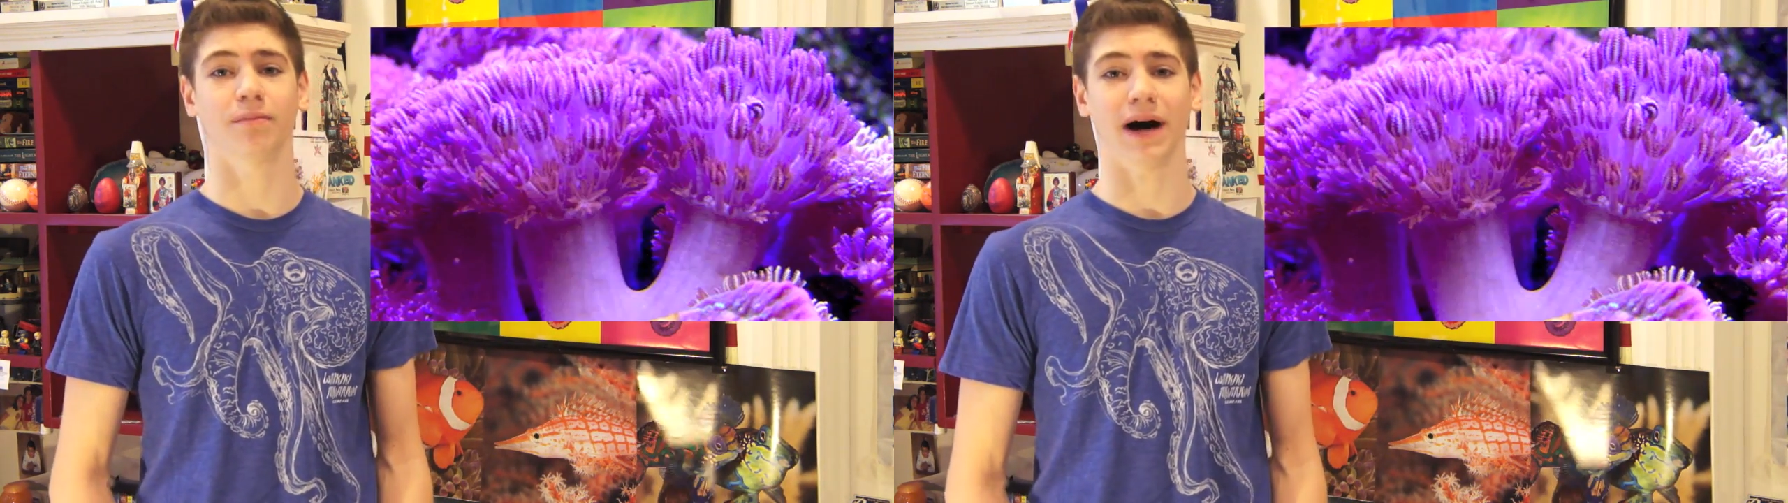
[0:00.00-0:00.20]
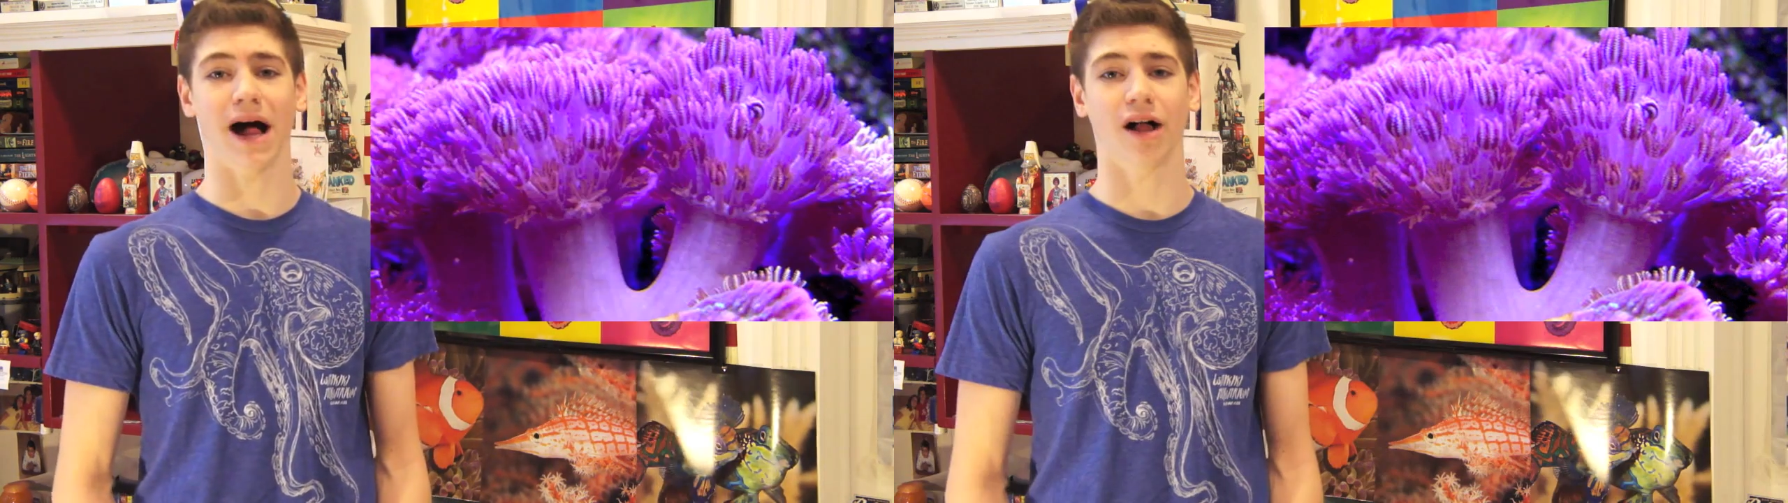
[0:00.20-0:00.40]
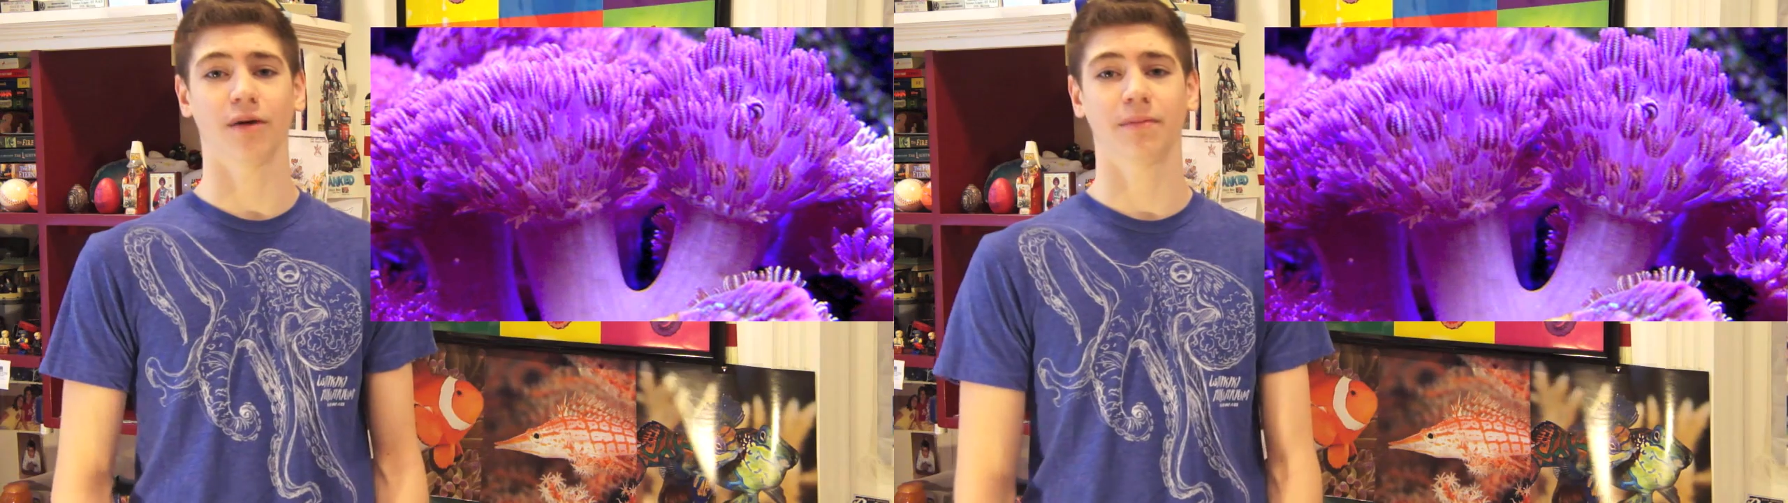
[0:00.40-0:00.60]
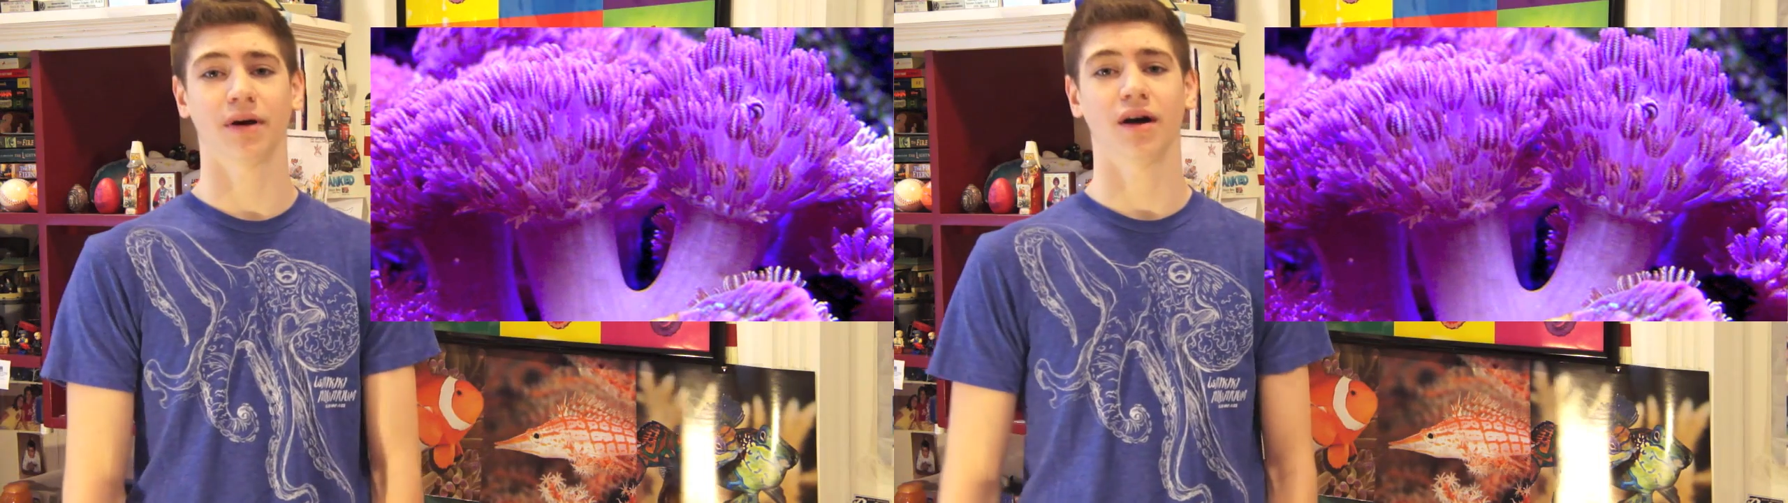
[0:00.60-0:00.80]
polyp